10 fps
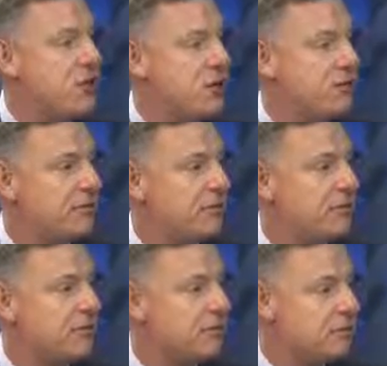
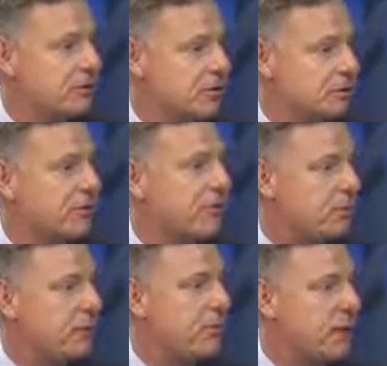benefits for young
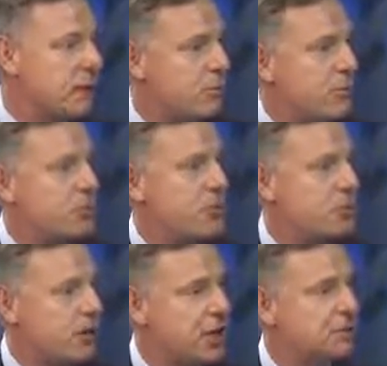people coming out want
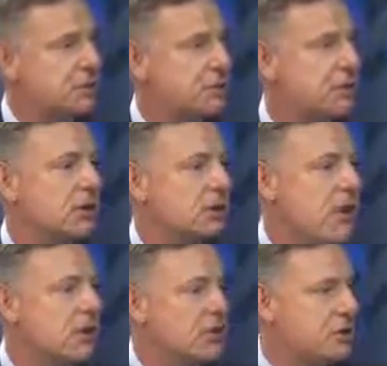educational,
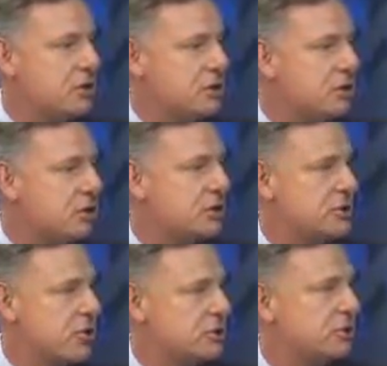college and technical
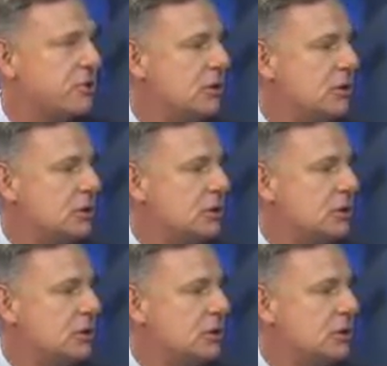education,